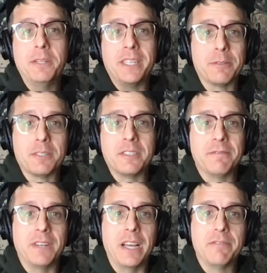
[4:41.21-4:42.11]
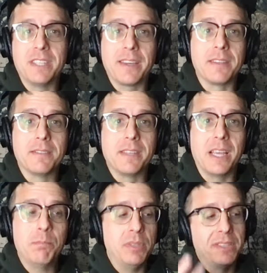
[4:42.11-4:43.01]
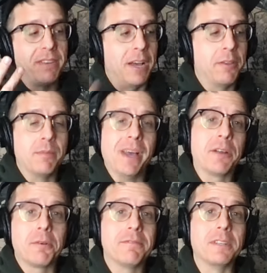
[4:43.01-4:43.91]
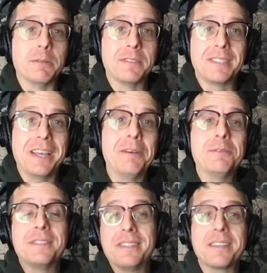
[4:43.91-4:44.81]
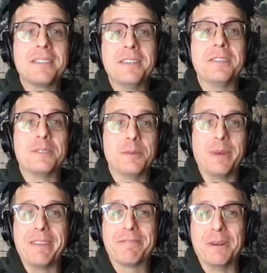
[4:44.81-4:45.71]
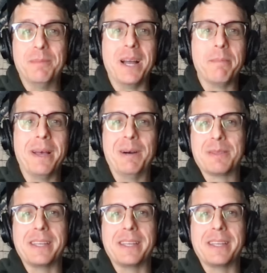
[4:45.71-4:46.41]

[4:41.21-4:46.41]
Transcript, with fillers: here is a 5-second sample of how the microphone sounds 6 inches away from my mouth